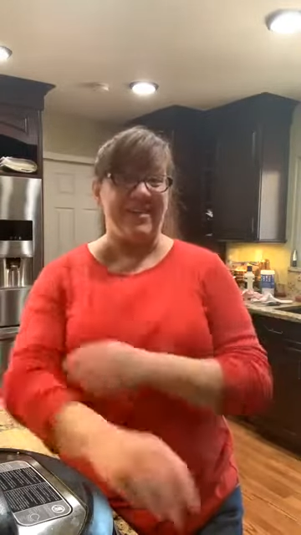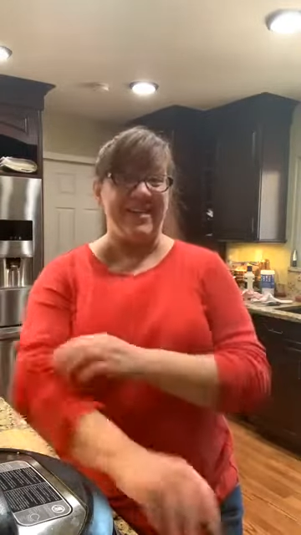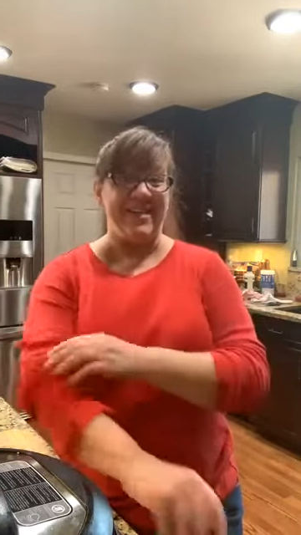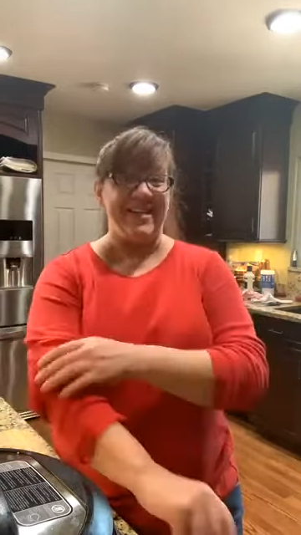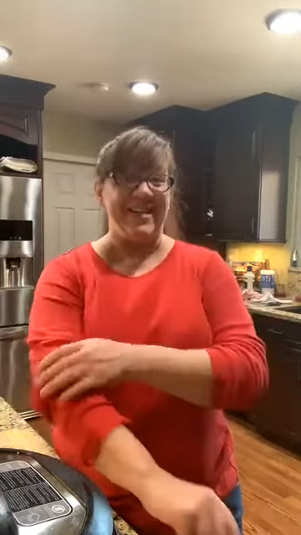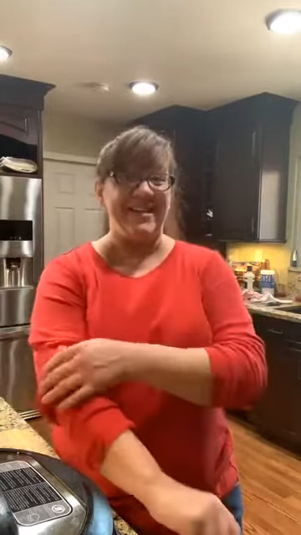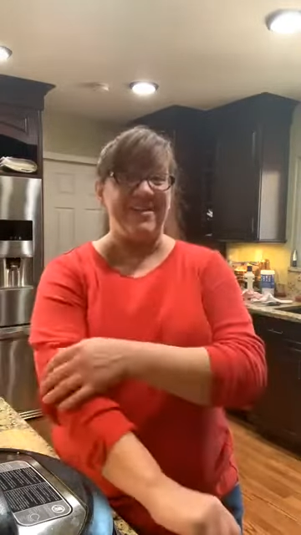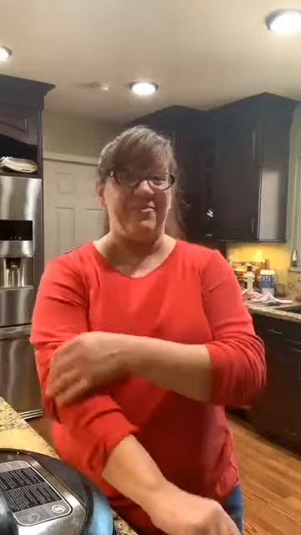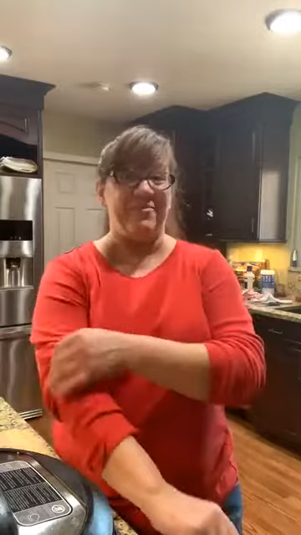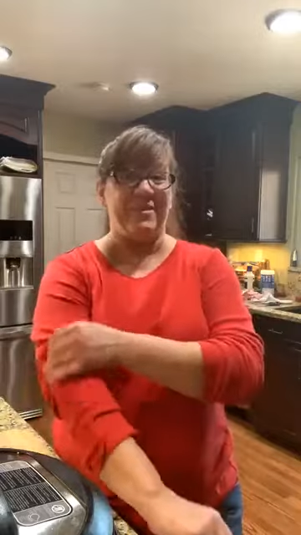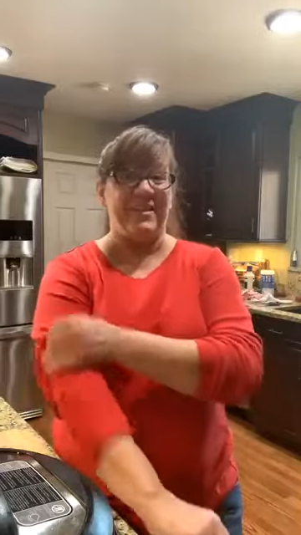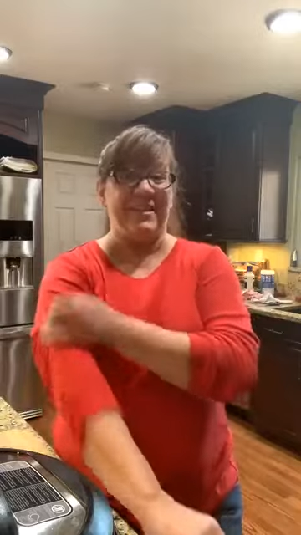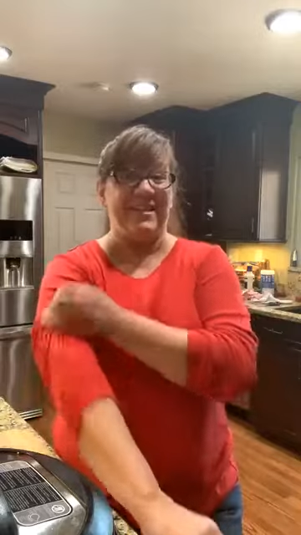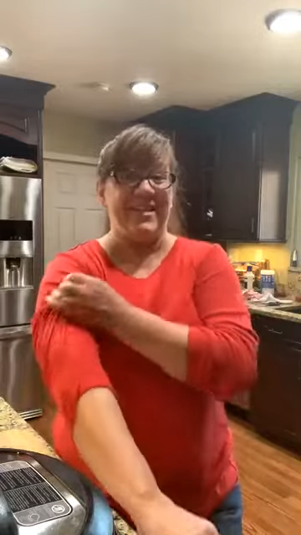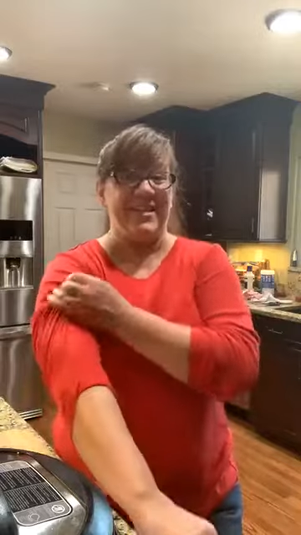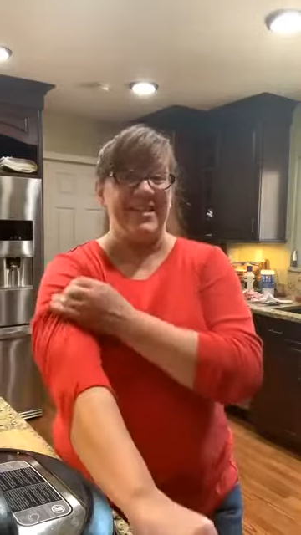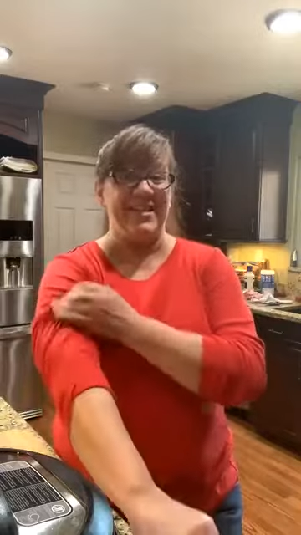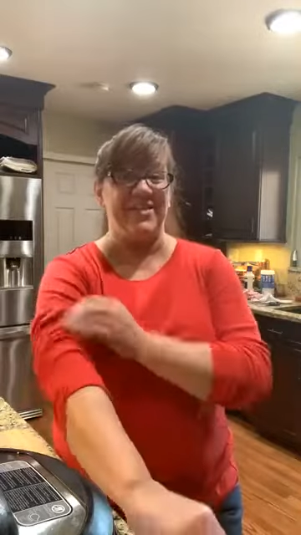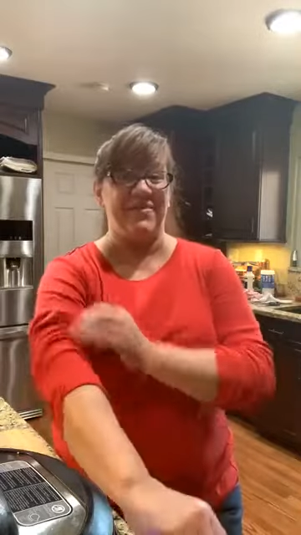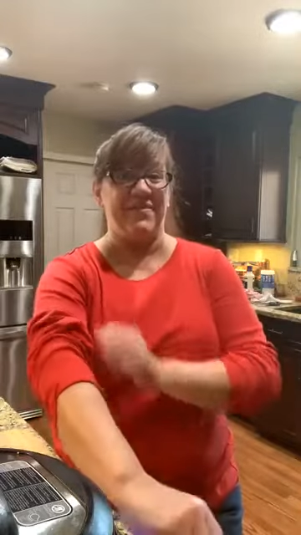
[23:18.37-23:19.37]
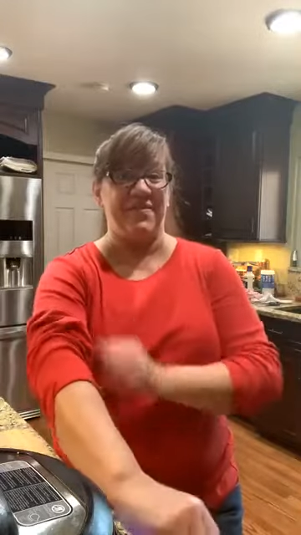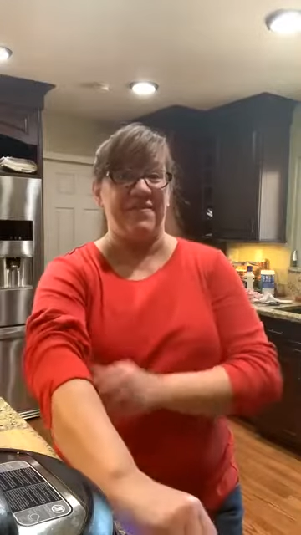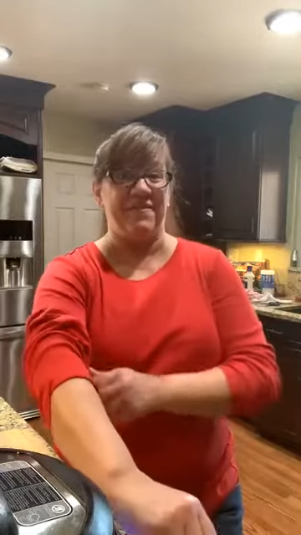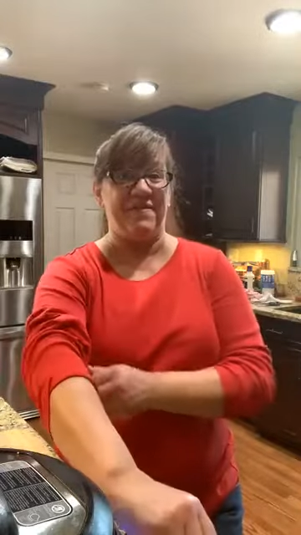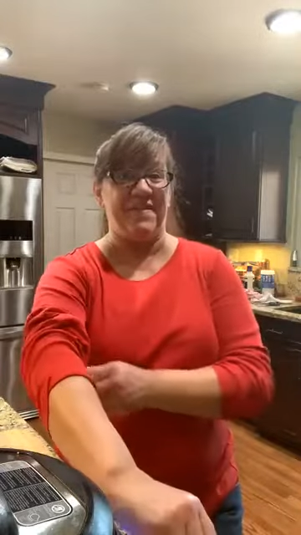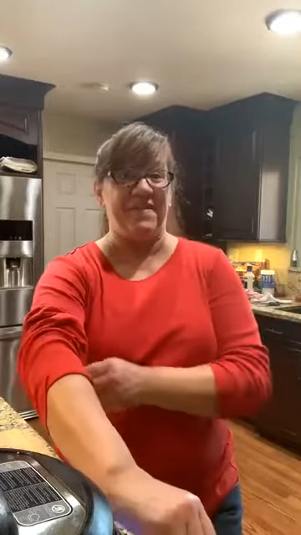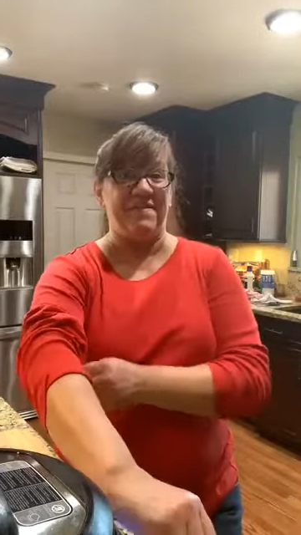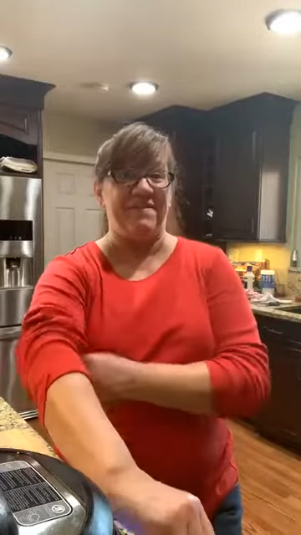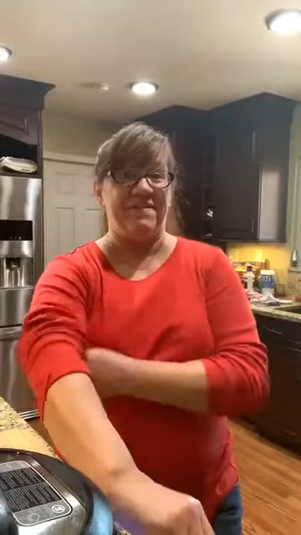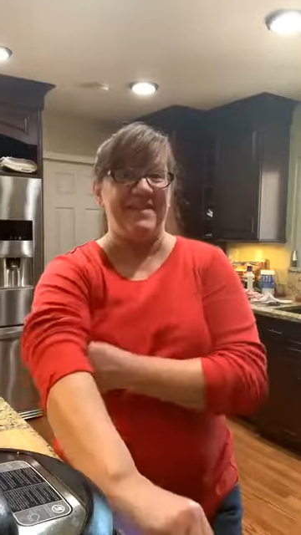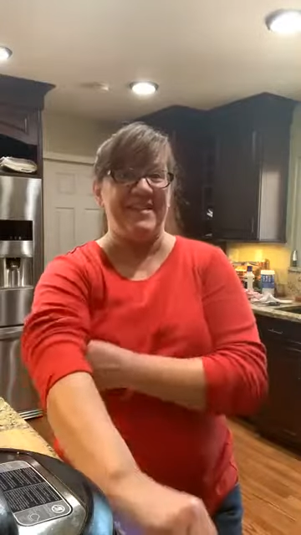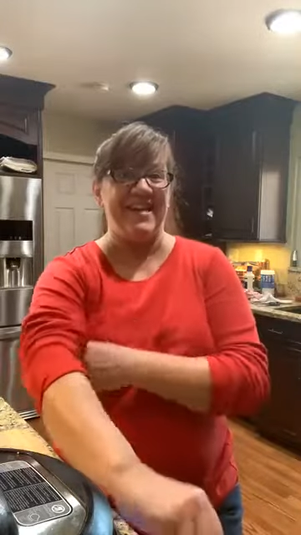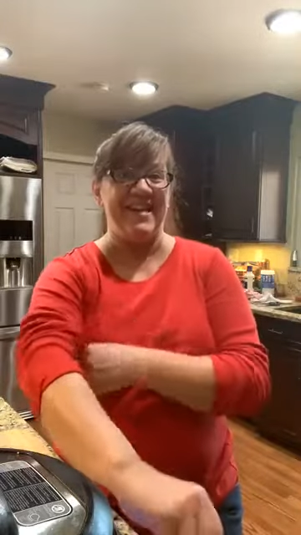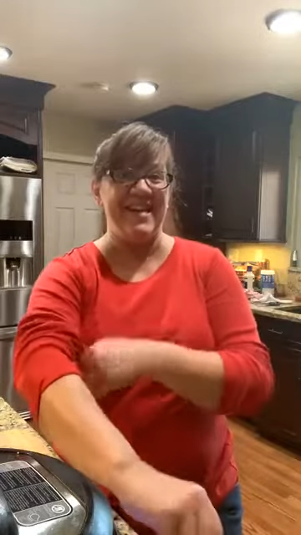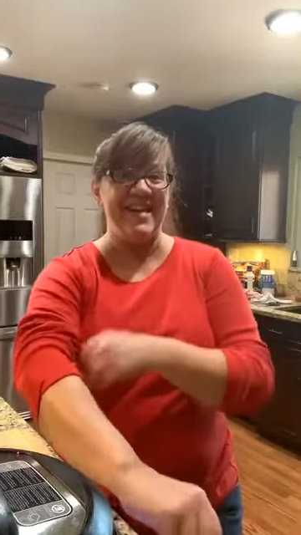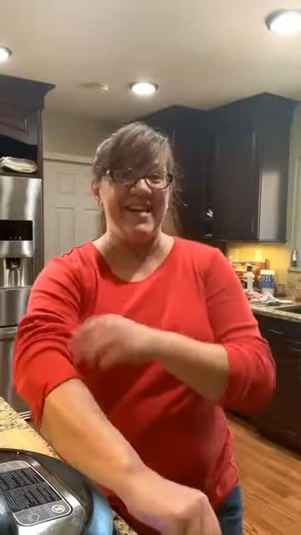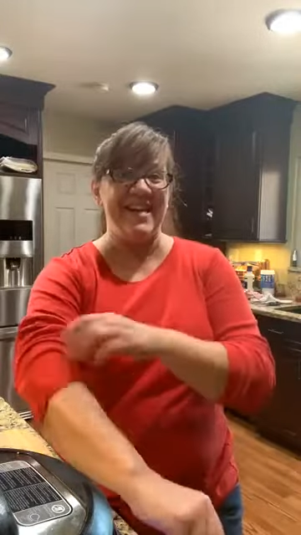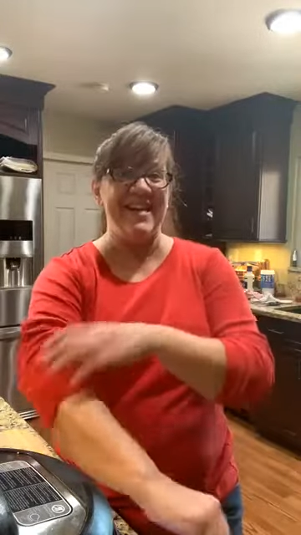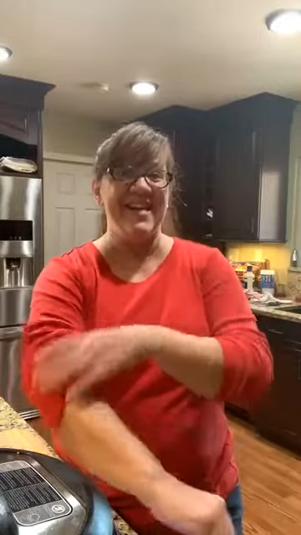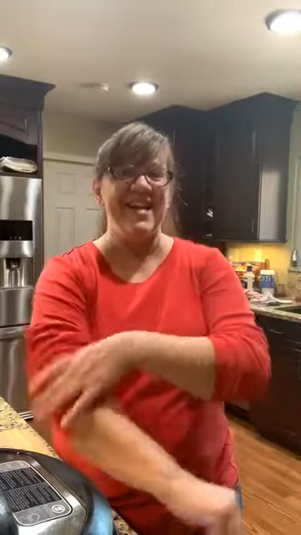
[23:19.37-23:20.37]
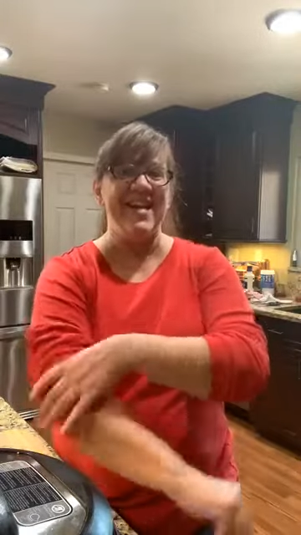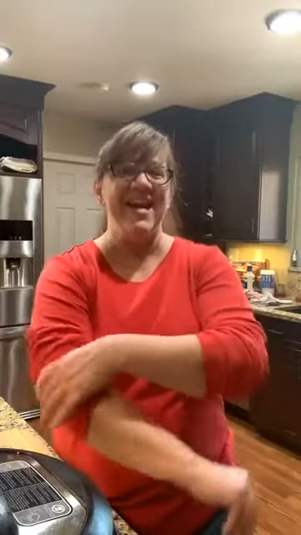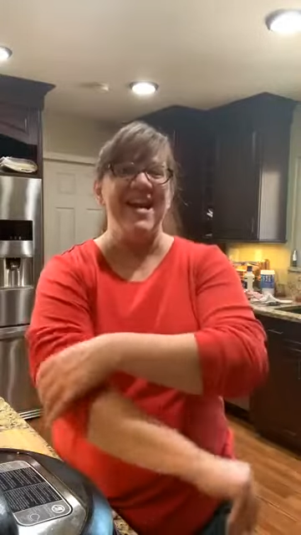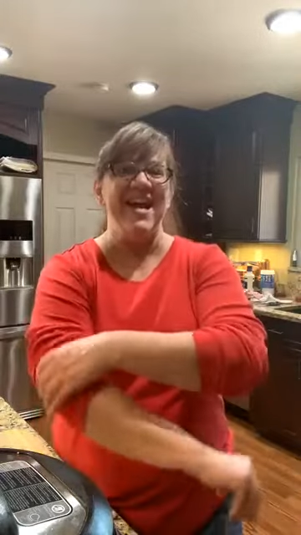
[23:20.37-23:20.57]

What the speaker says: release for 15.